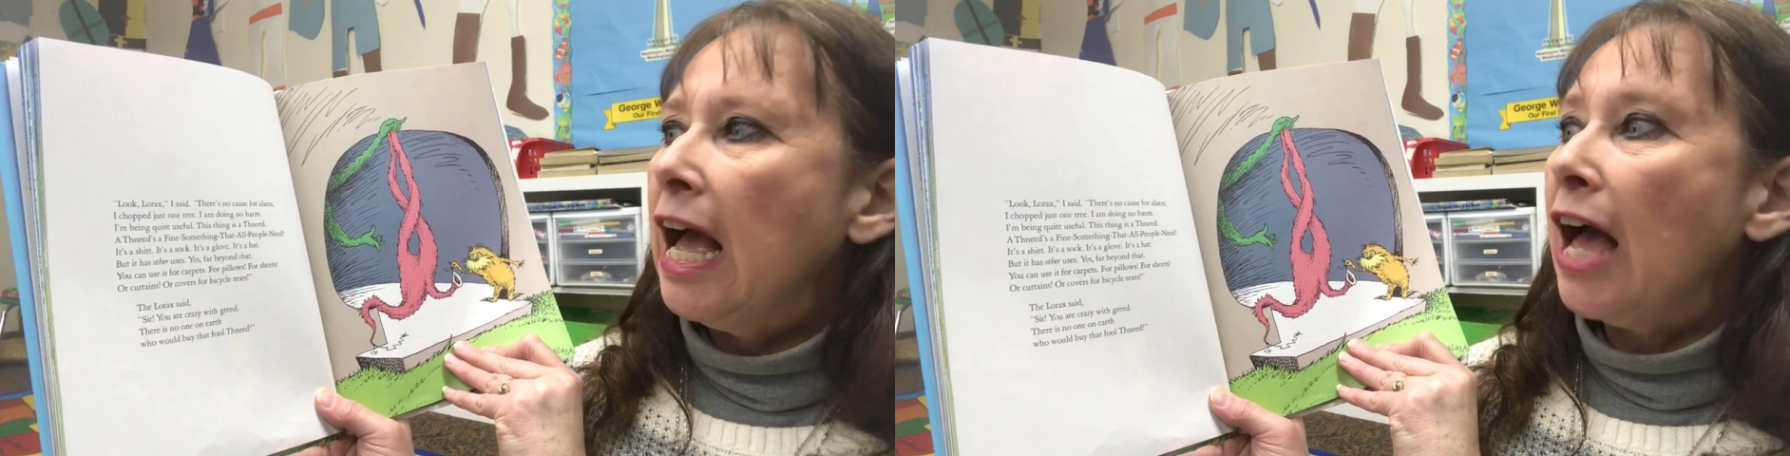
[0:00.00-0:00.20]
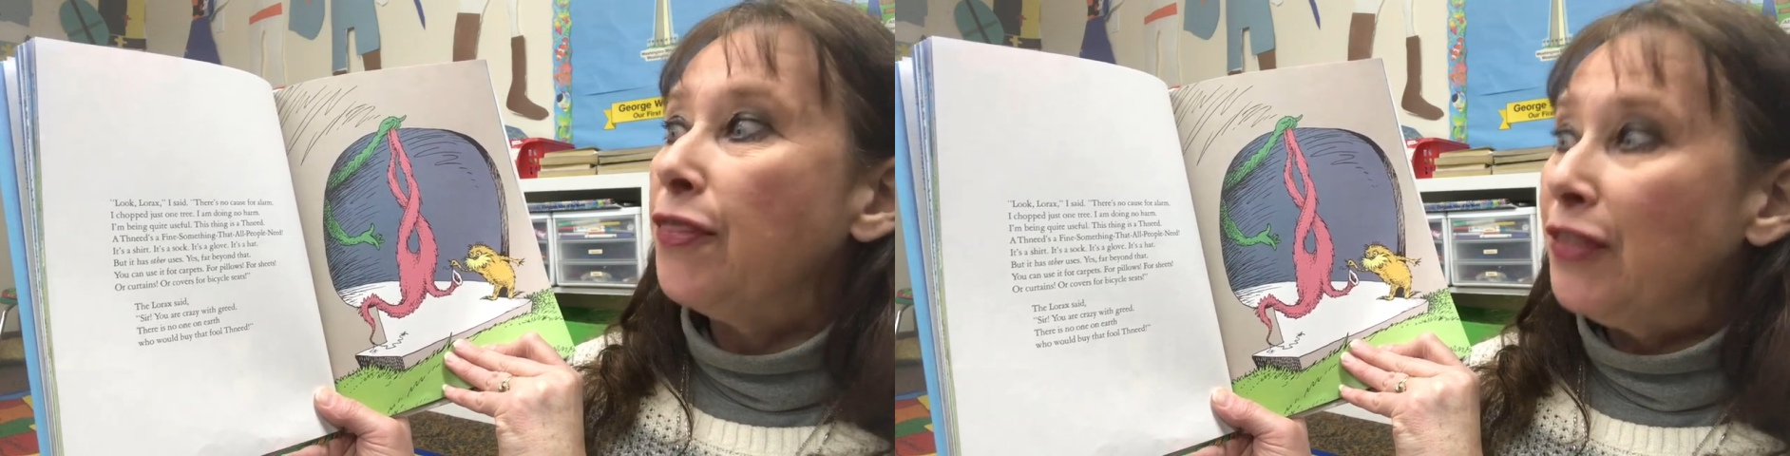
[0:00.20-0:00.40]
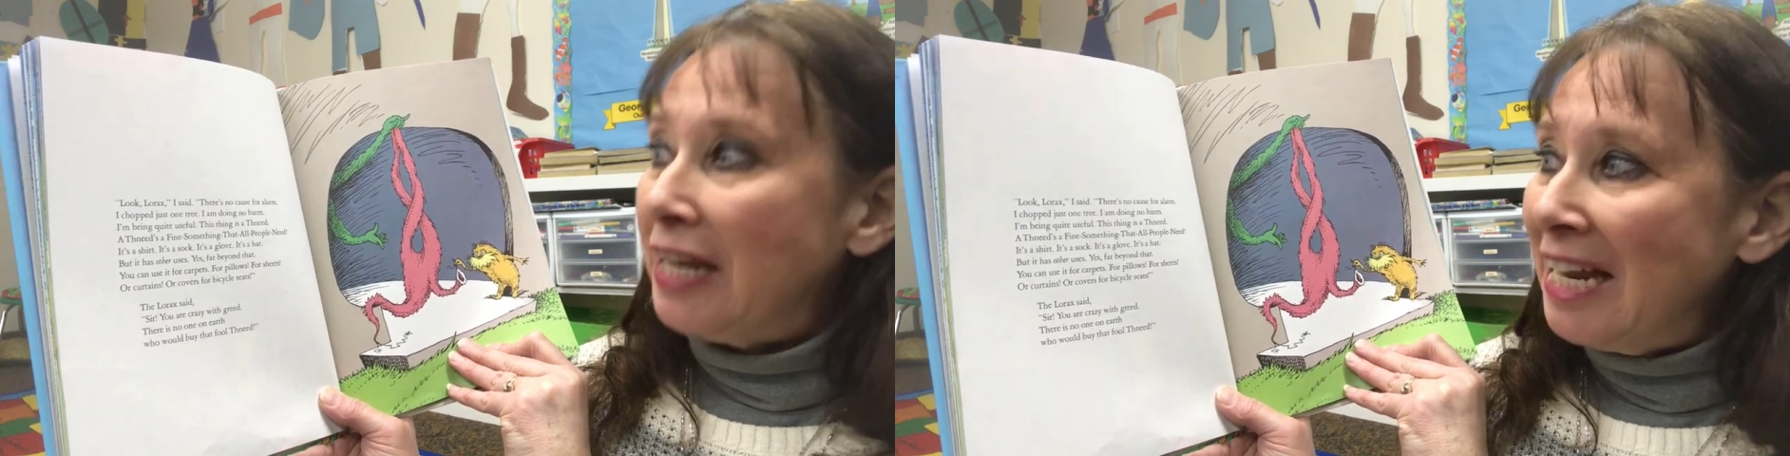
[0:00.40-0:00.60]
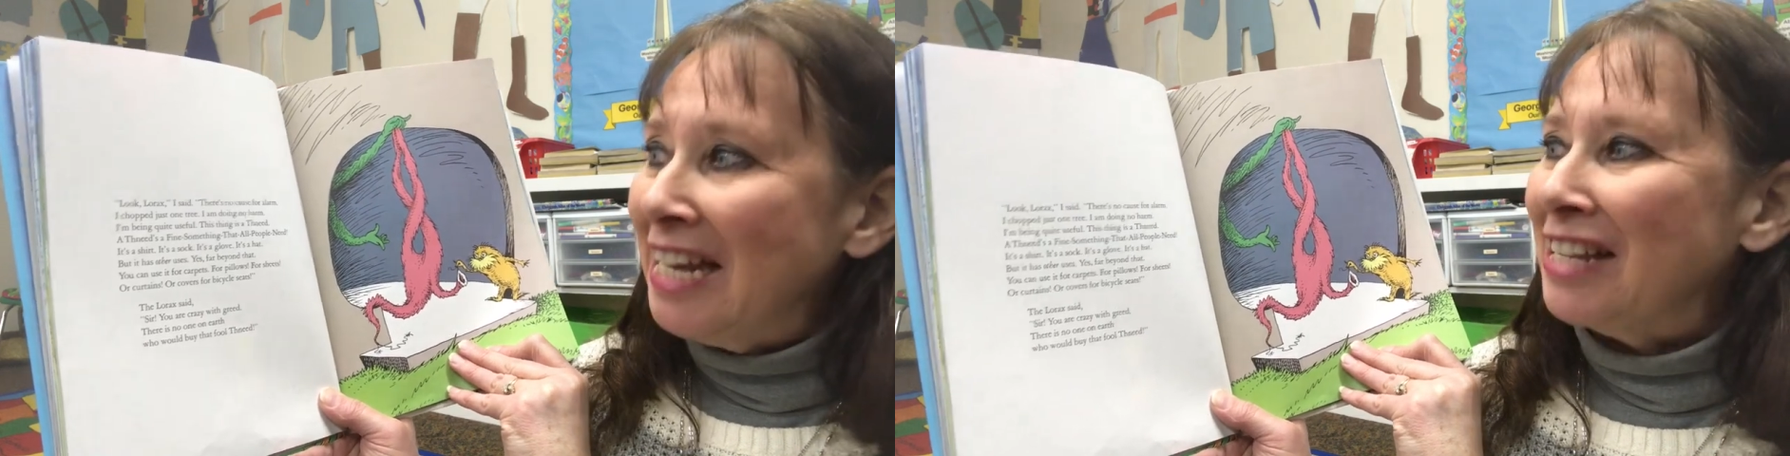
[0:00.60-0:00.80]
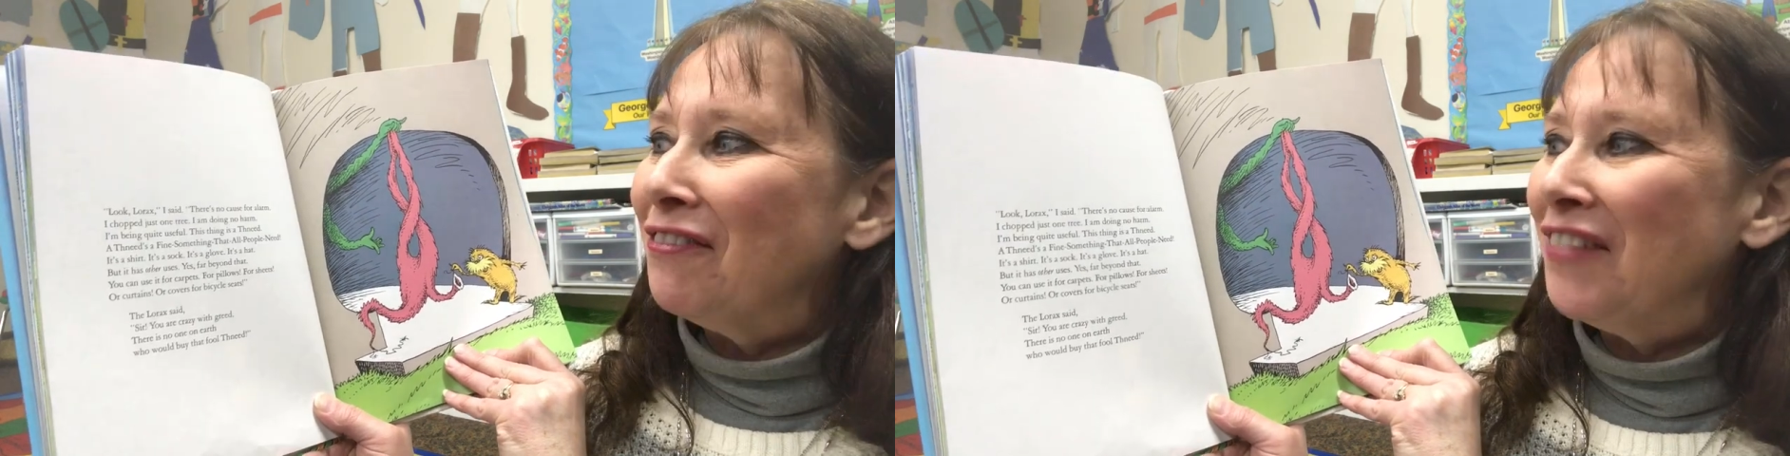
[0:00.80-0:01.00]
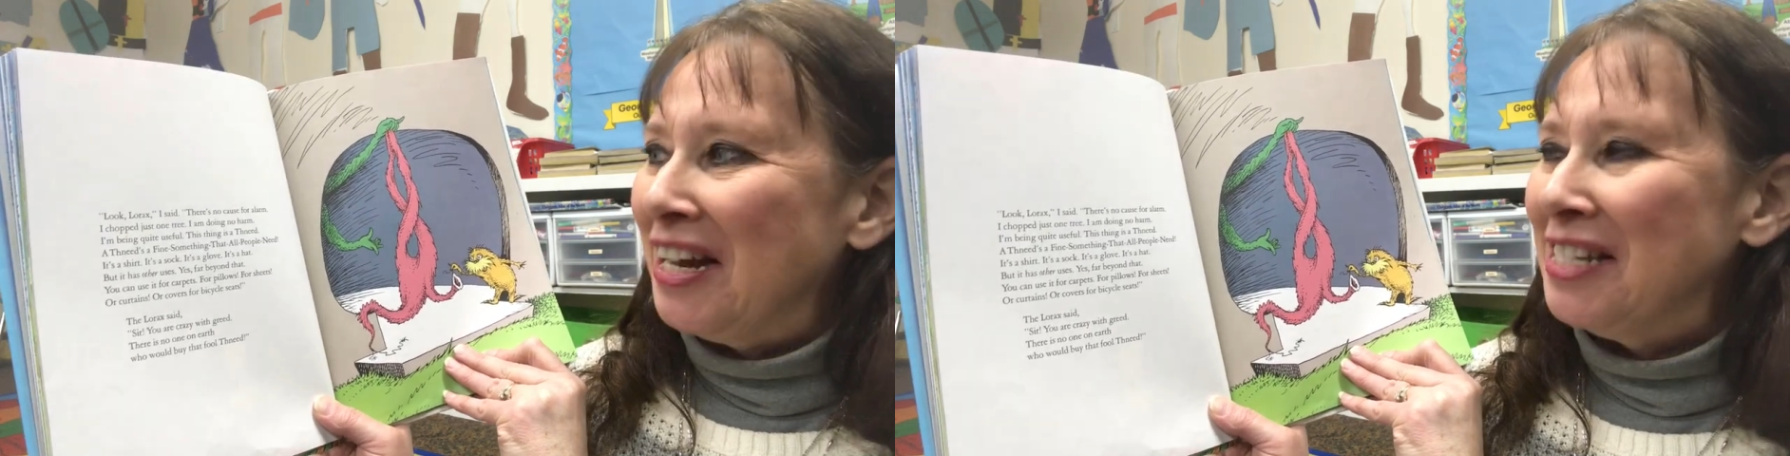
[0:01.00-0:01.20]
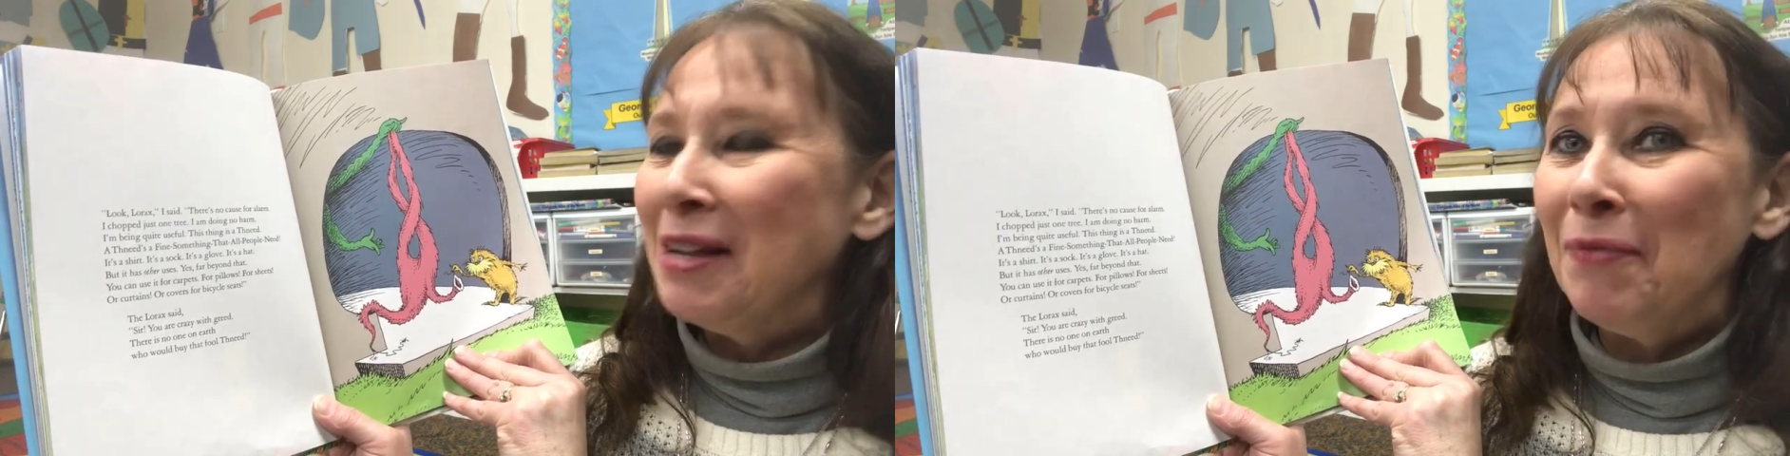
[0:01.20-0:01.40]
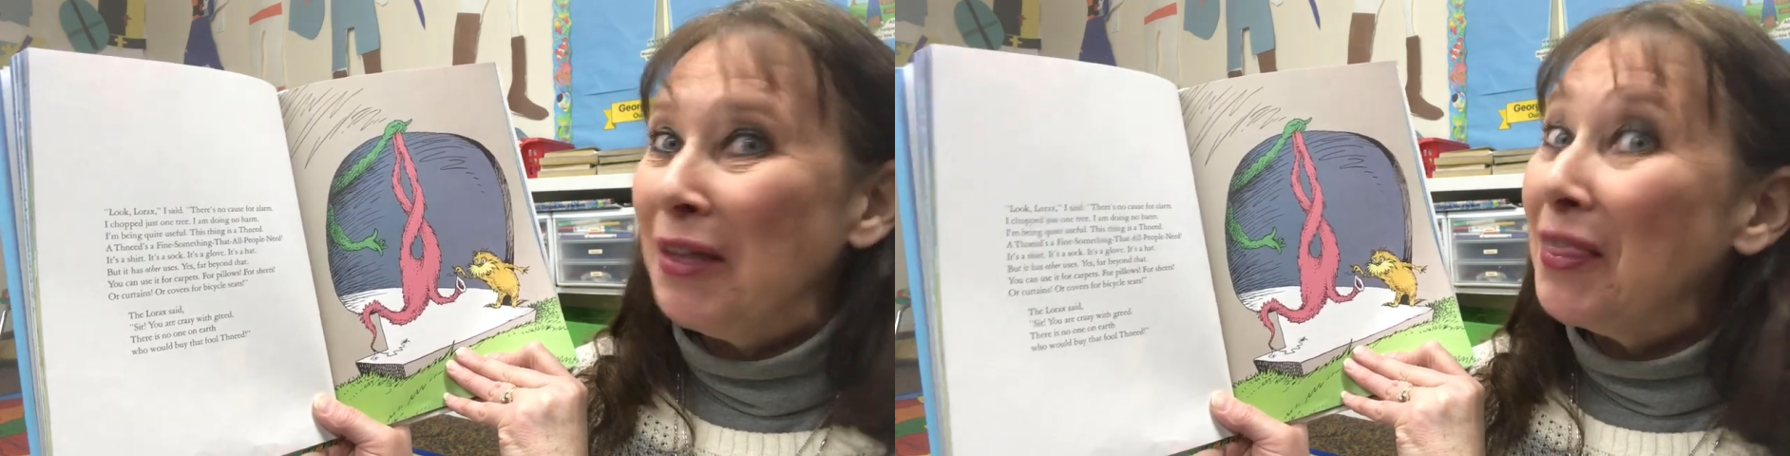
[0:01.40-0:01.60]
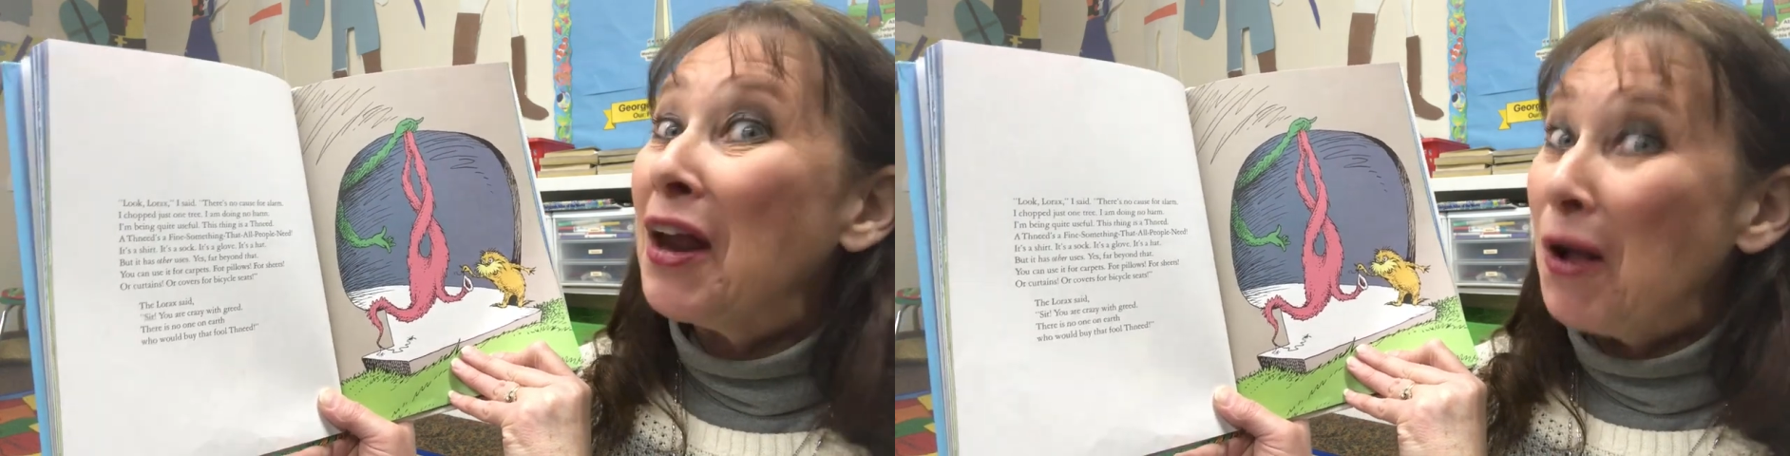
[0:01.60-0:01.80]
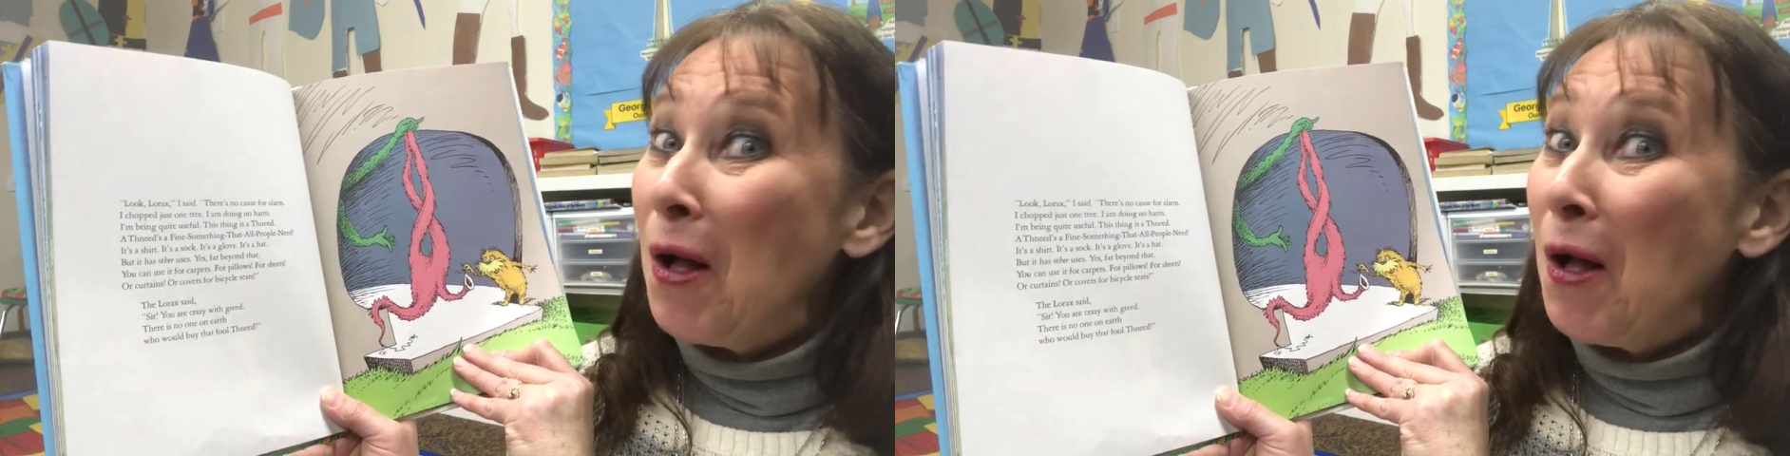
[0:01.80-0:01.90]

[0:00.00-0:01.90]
a thneed that finds something that